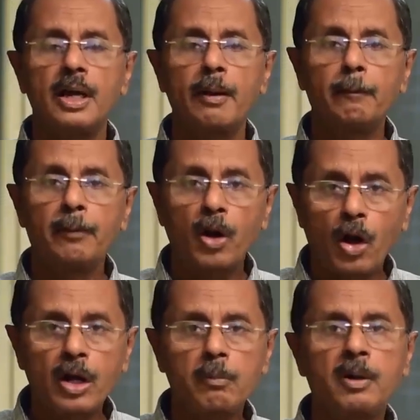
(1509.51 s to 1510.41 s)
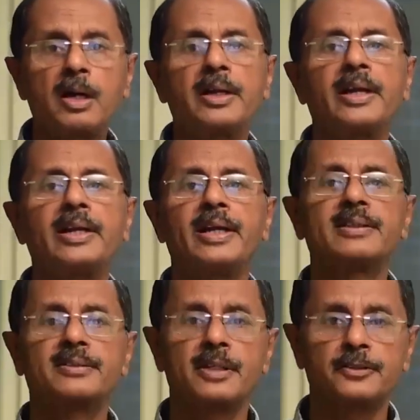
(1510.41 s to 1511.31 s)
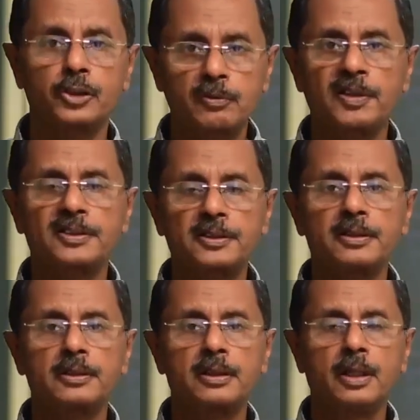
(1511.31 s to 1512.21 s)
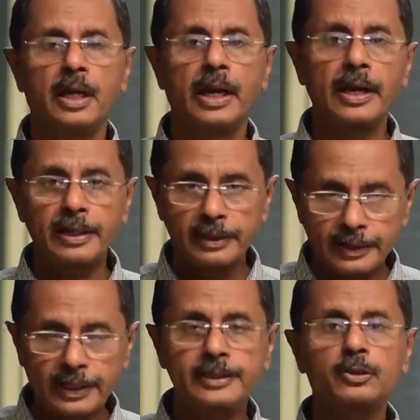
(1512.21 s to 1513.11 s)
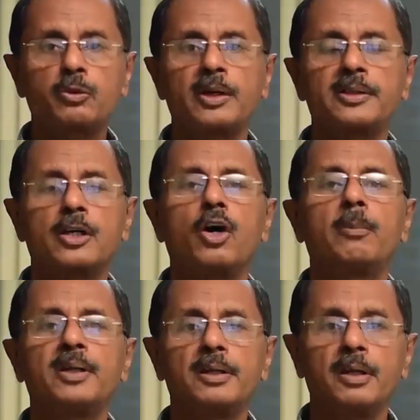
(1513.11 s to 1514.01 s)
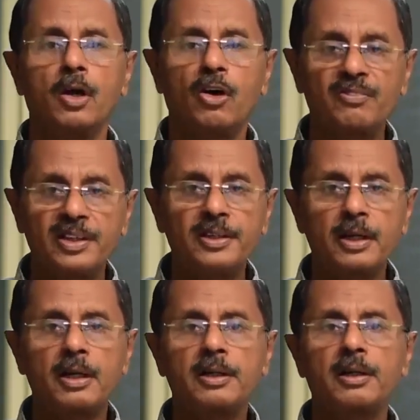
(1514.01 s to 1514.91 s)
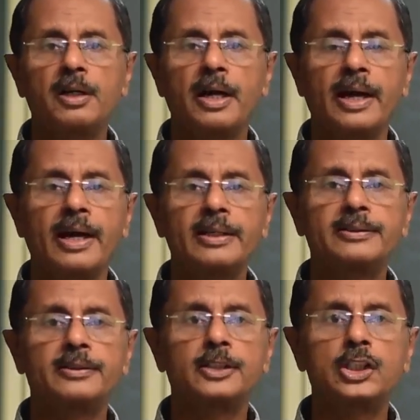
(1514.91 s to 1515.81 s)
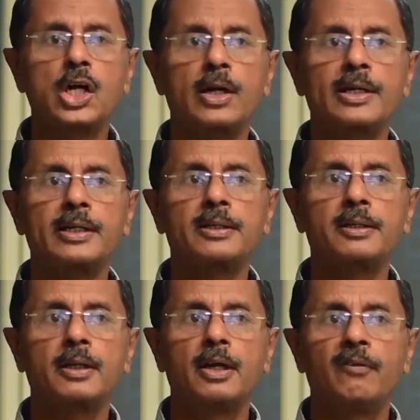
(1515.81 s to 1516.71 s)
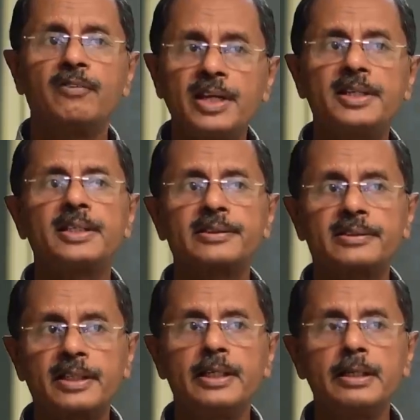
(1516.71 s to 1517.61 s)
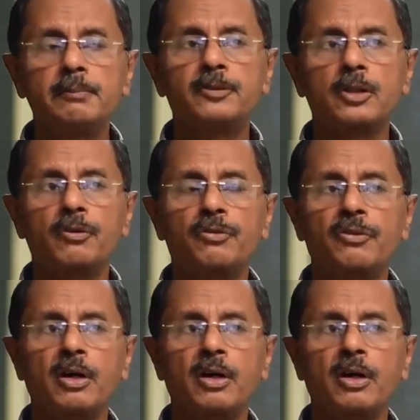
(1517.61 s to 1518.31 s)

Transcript: employable in an industrial situation. And that is why the government of India has started various schemes of